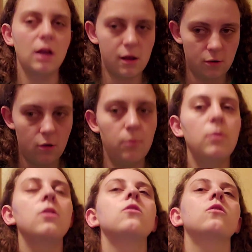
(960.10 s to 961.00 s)
I got
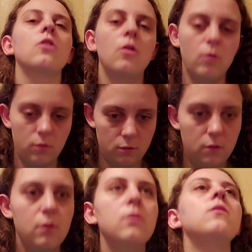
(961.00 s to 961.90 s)
home. So,
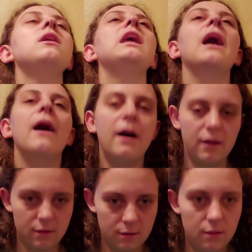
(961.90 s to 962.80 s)
yeah.